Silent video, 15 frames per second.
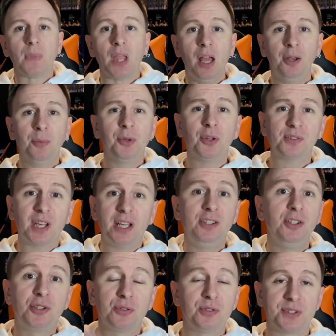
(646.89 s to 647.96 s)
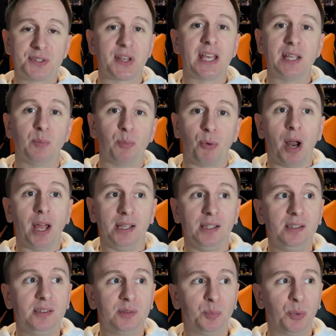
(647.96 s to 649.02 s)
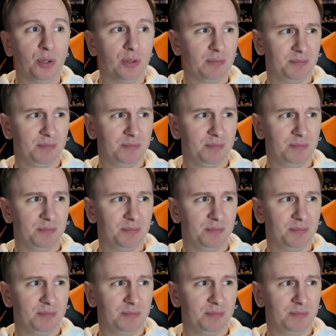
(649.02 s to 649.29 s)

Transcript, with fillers: And I'm not saying you shouldn't take breaks, but